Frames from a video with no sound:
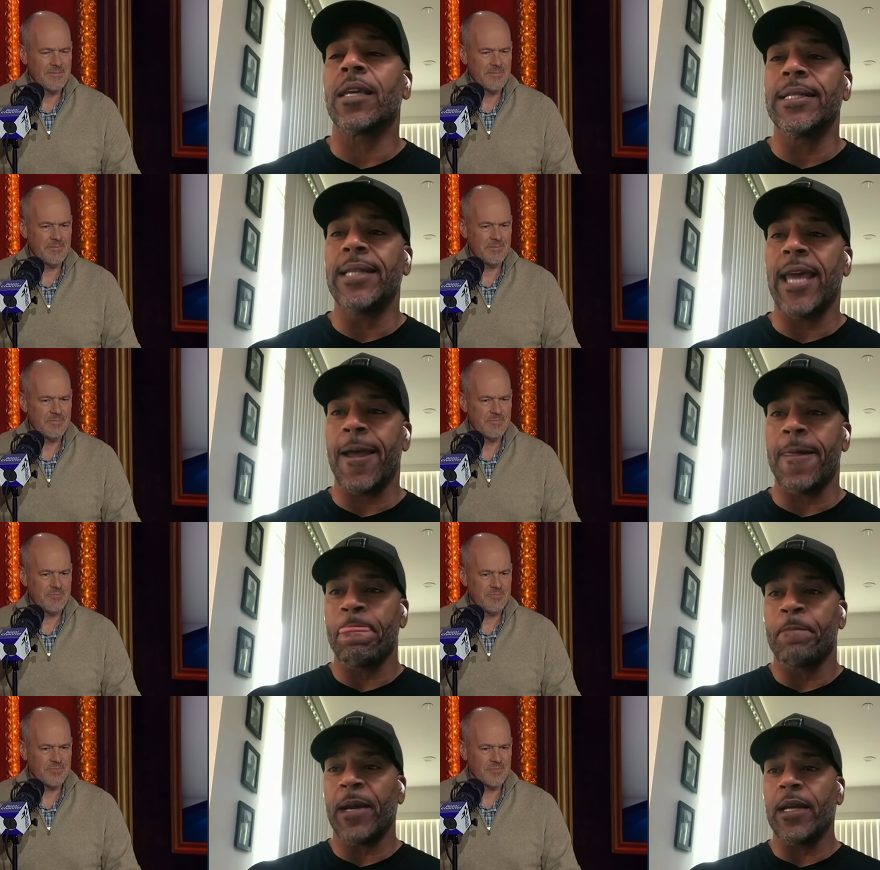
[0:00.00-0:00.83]
Speaker 1: a good day.
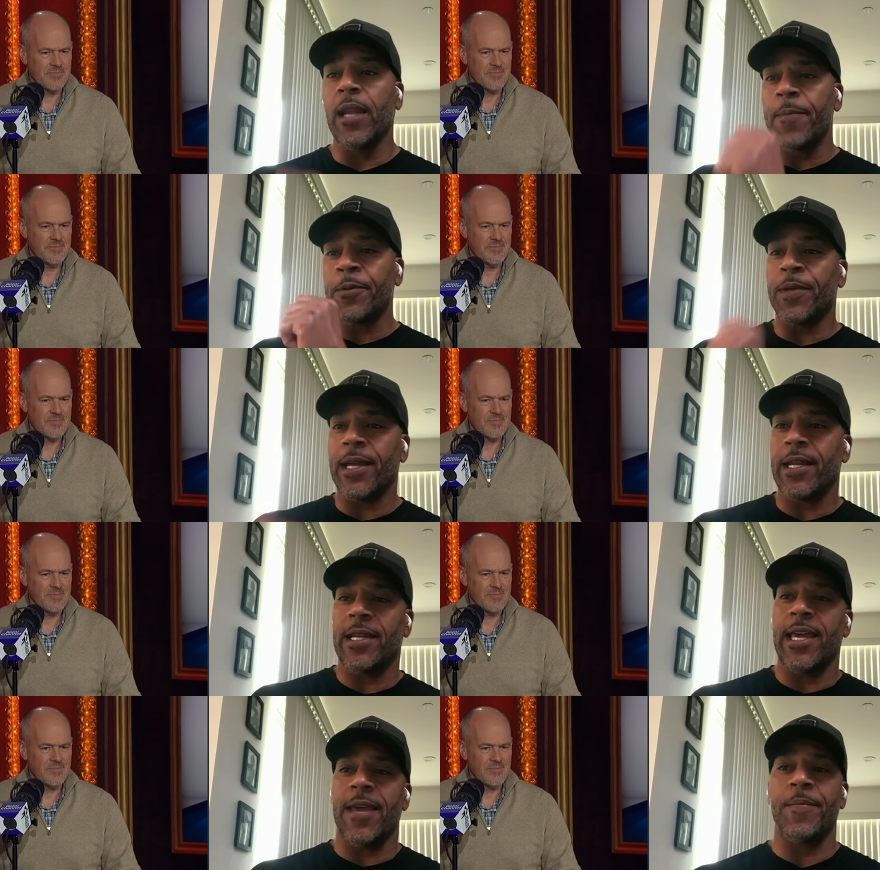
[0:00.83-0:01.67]
My Clips play
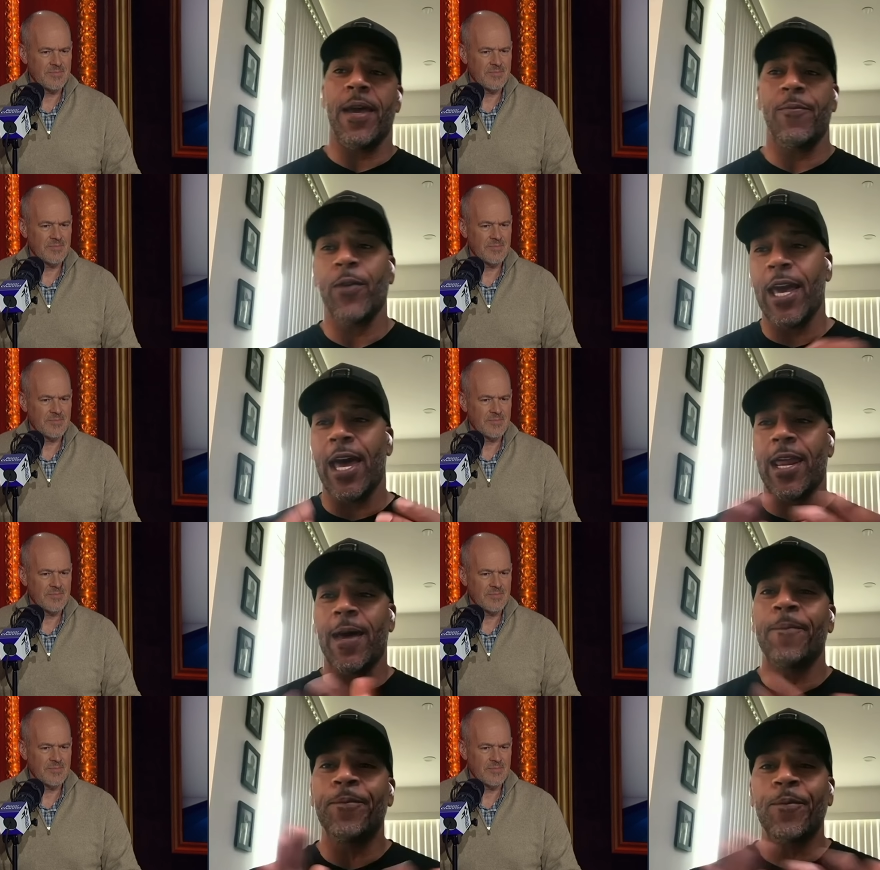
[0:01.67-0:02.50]
today, man. We
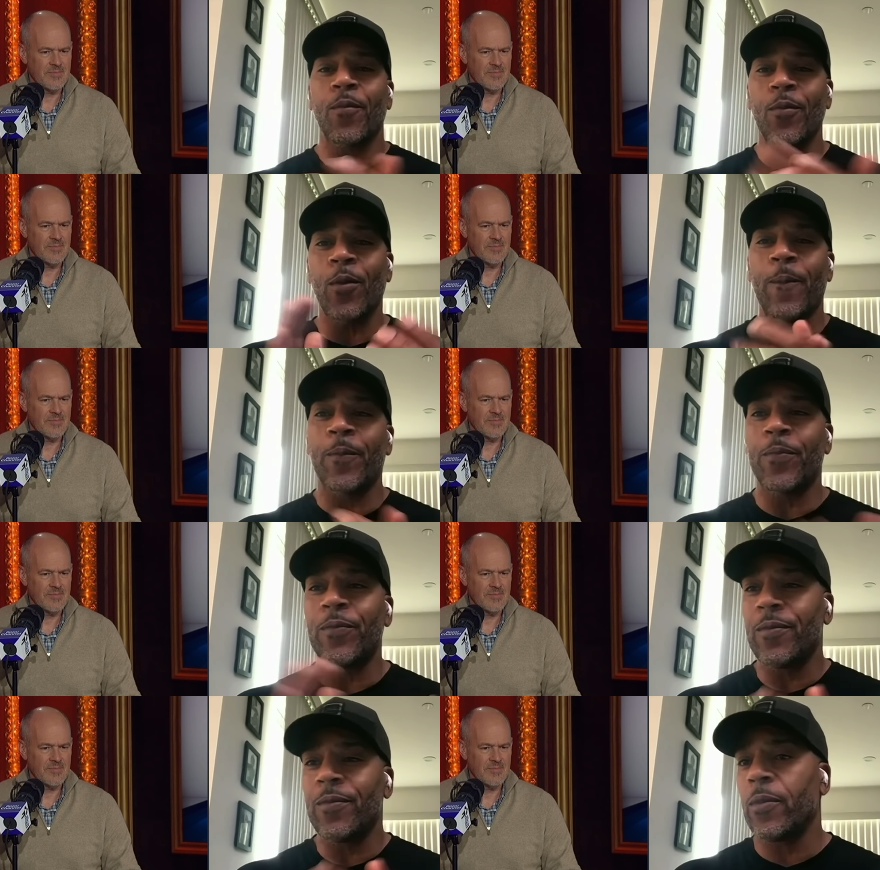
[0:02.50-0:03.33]
gotta
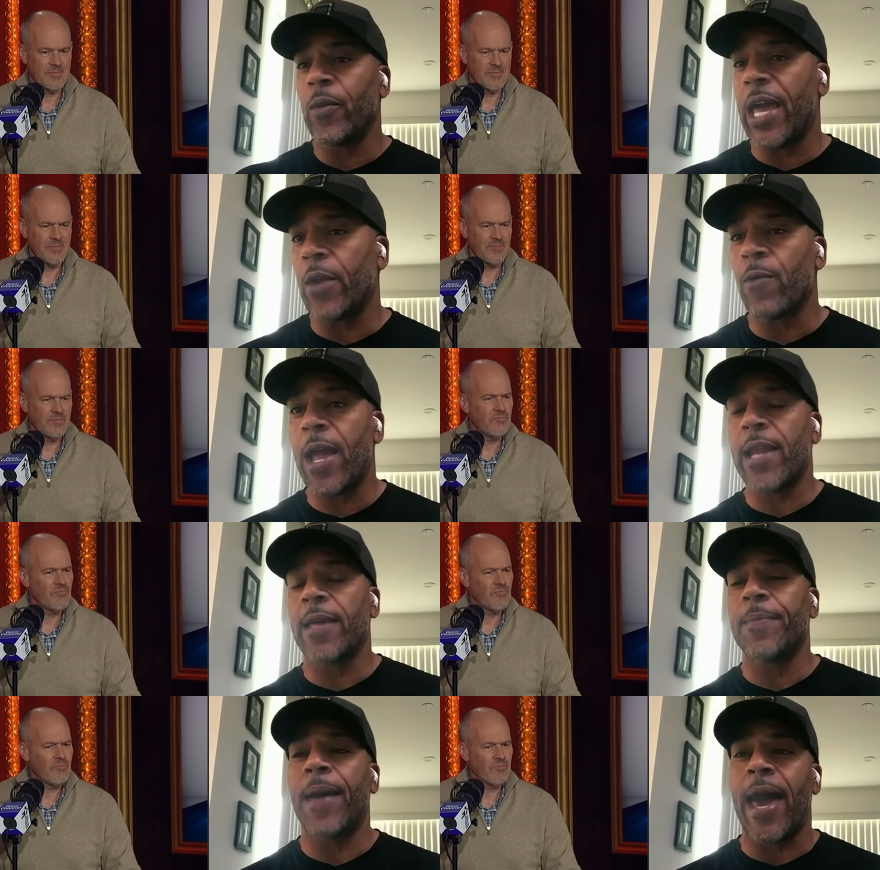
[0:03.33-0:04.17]

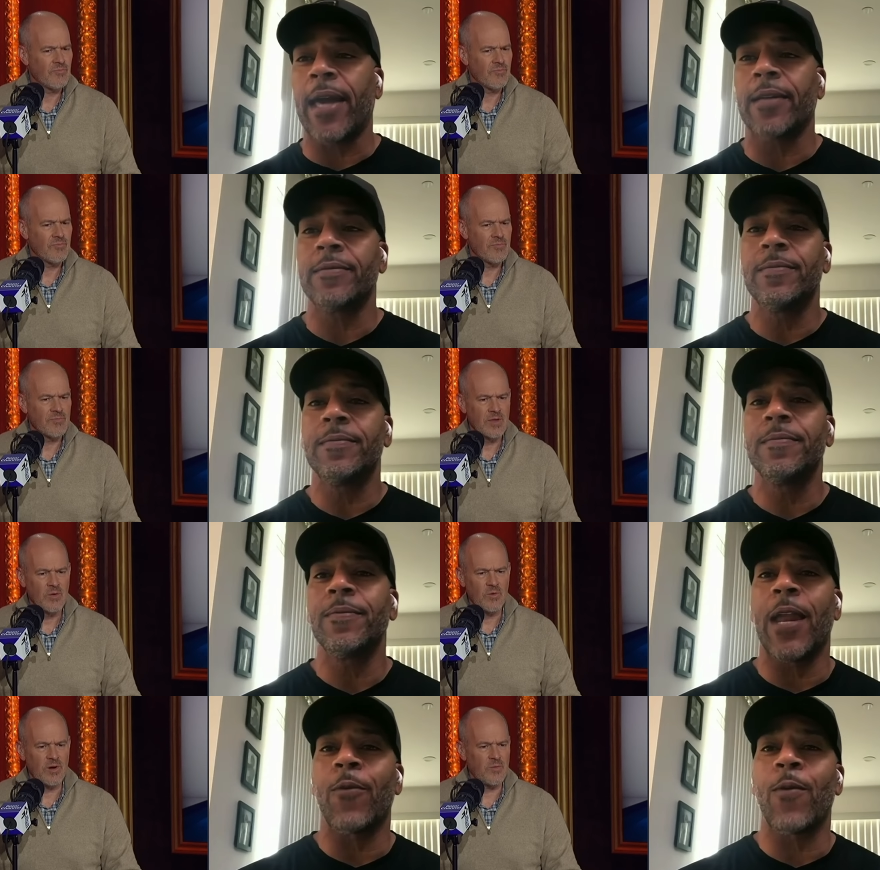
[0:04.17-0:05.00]
rally back.
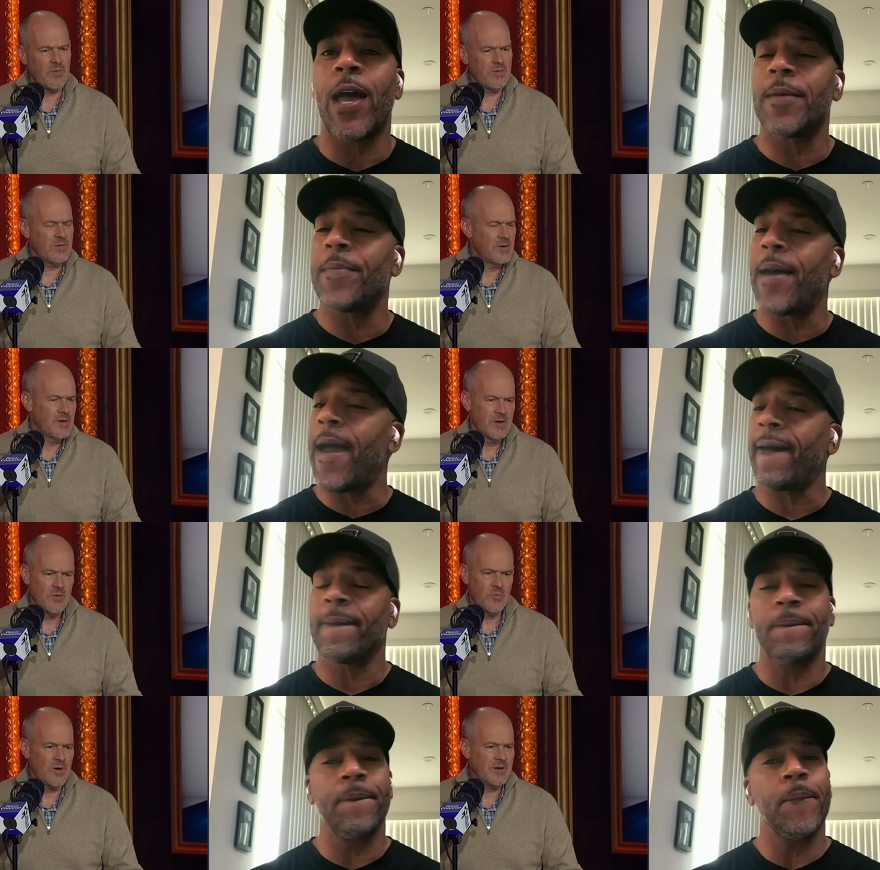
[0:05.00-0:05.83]
What
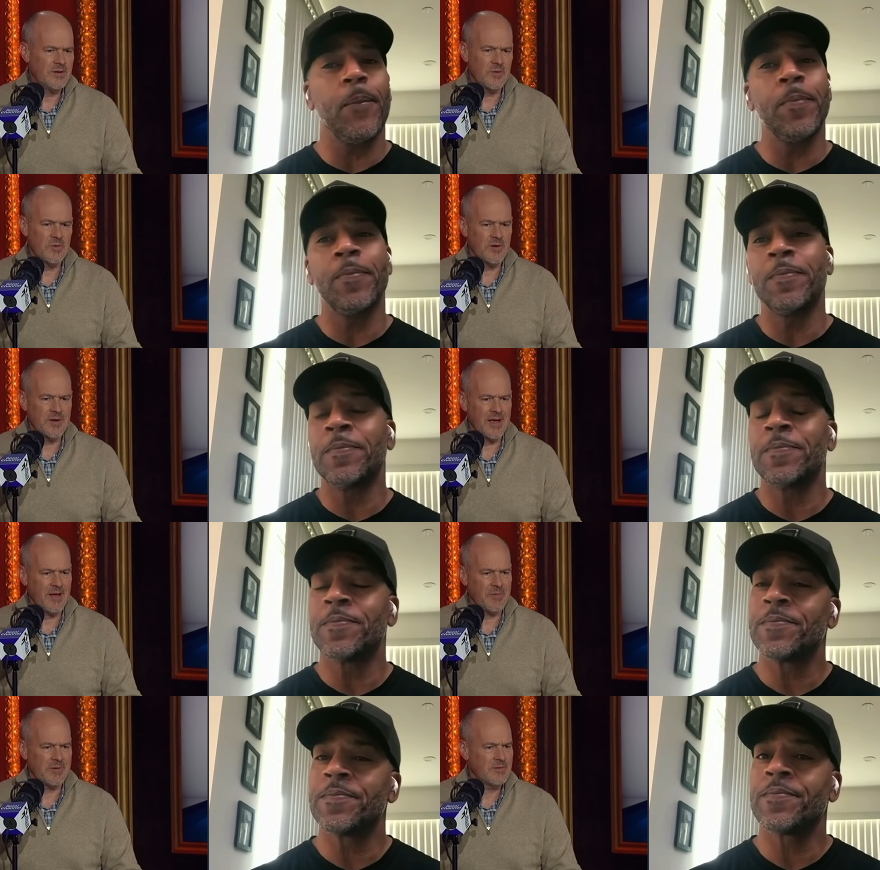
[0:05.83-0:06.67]
Speaker 2: in the world
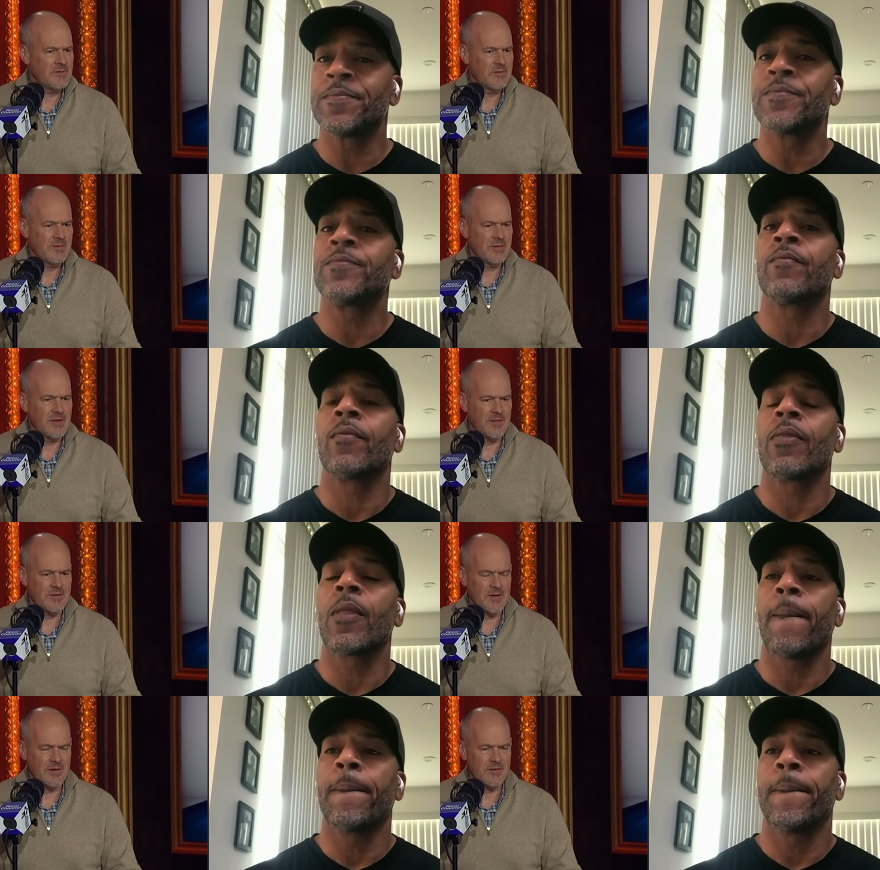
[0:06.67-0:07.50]
happened the
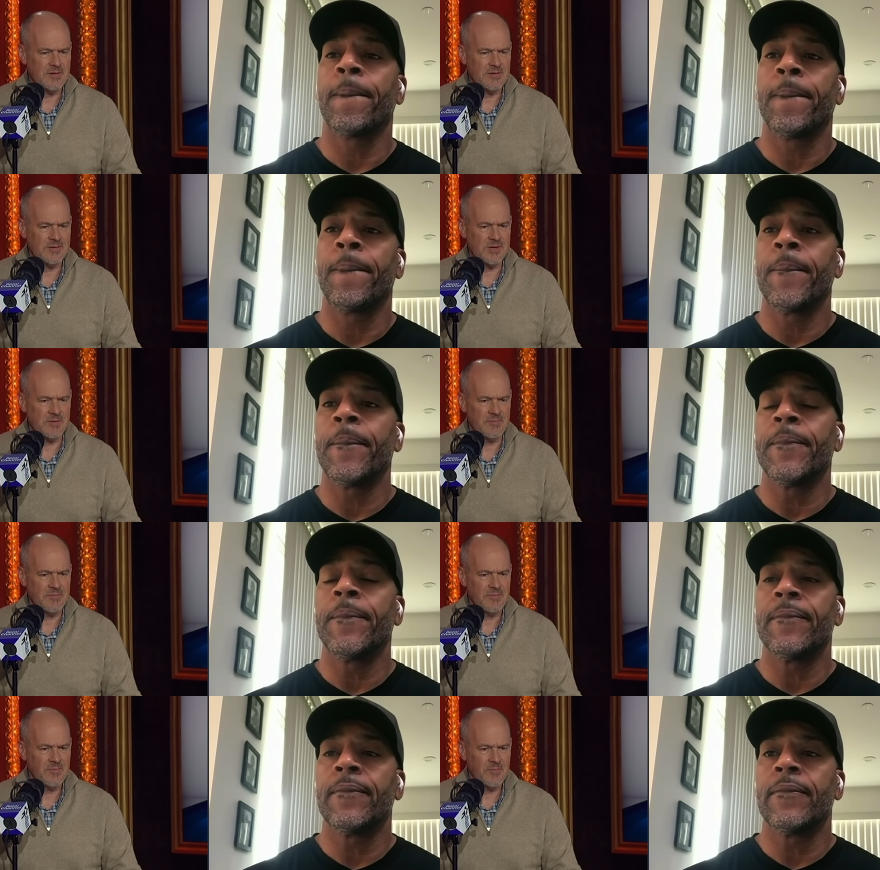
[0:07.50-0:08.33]
other night,
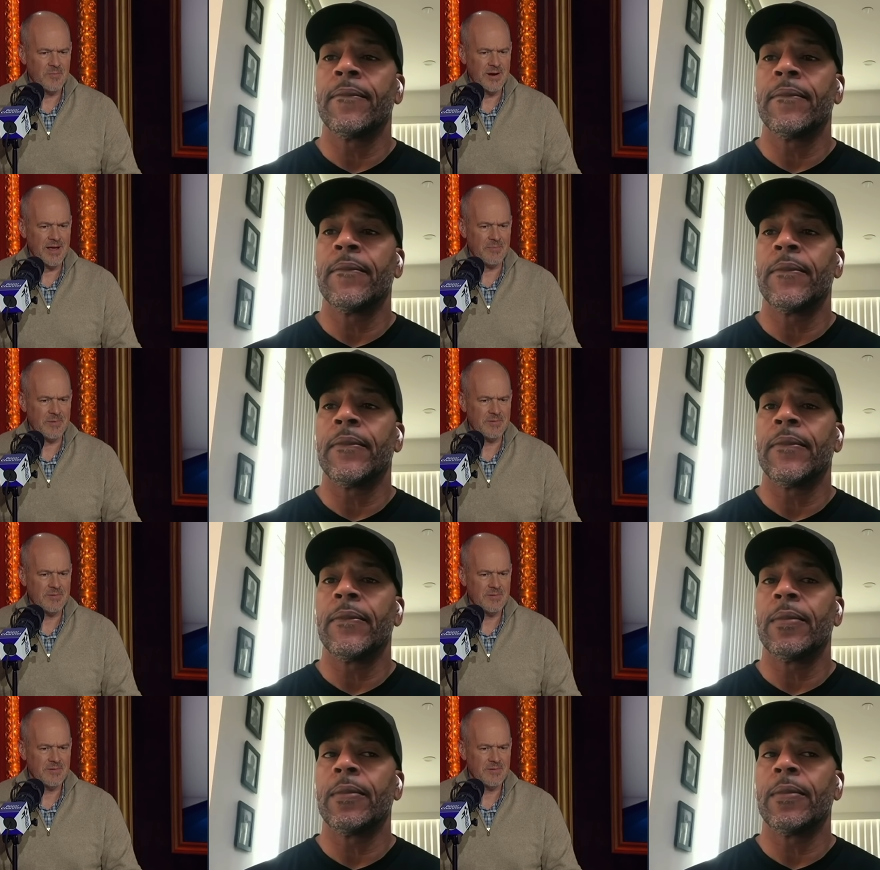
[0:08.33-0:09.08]
Jim? What happened?